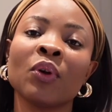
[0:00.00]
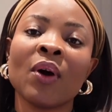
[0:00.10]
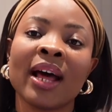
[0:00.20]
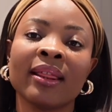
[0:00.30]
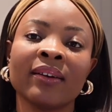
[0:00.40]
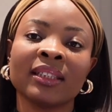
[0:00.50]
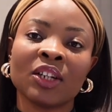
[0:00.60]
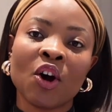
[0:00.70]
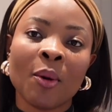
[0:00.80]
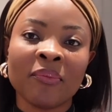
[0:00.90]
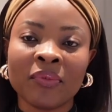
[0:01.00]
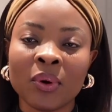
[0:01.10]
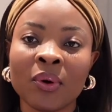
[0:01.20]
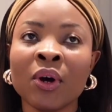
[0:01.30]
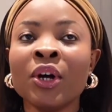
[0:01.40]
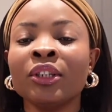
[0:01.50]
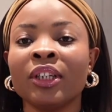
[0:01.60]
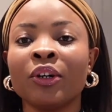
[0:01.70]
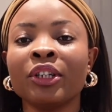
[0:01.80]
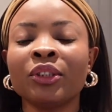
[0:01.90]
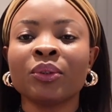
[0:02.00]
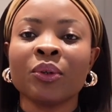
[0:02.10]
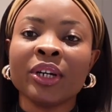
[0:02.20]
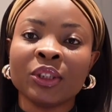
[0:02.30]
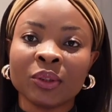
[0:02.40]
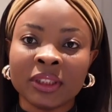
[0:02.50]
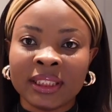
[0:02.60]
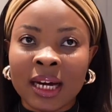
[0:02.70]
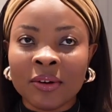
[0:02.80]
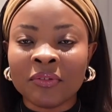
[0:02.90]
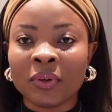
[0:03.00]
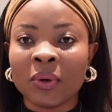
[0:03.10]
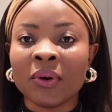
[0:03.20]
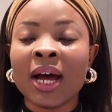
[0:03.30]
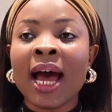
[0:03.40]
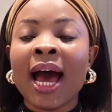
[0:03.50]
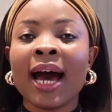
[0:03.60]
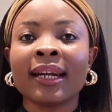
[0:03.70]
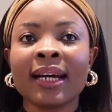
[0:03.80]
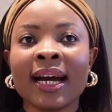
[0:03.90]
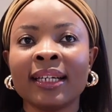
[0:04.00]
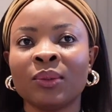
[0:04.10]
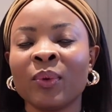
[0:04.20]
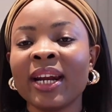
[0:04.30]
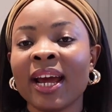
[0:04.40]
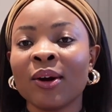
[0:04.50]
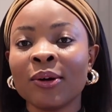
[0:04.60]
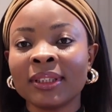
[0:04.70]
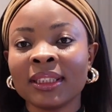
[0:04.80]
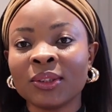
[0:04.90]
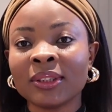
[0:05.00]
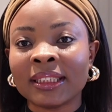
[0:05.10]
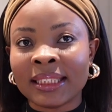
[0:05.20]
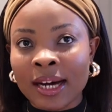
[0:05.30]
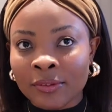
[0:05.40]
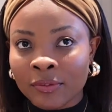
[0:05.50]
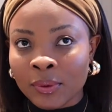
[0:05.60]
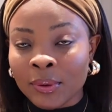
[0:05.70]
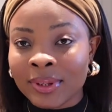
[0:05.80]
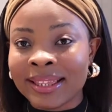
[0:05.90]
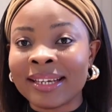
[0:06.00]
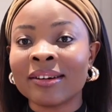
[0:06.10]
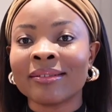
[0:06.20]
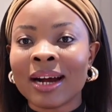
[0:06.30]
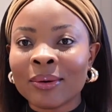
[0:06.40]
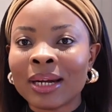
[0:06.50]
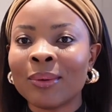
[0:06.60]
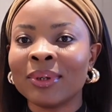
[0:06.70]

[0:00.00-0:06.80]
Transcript: floor and there's an up floor. So you're going to go into the down floor. And guys, when I got into the down floor, the crowd that